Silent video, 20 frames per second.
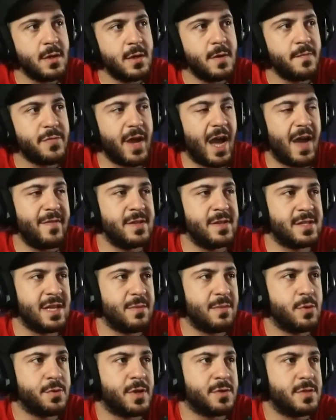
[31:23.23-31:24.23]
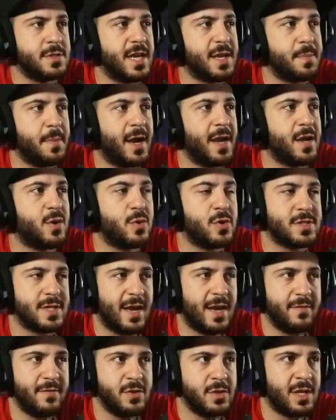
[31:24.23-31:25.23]
I even tell people not to take my course. I
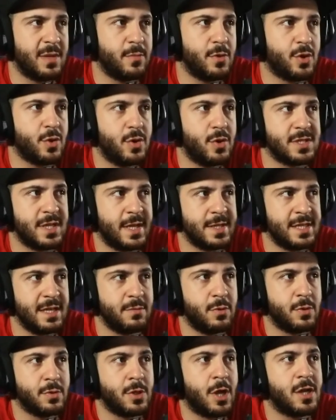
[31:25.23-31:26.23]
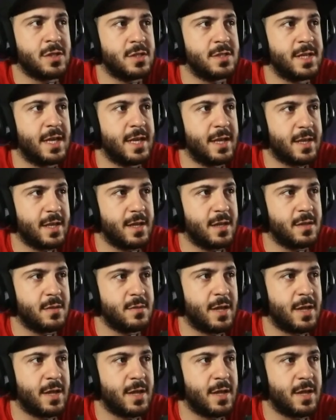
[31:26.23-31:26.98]
have a Udemy course that I tell people not to take it.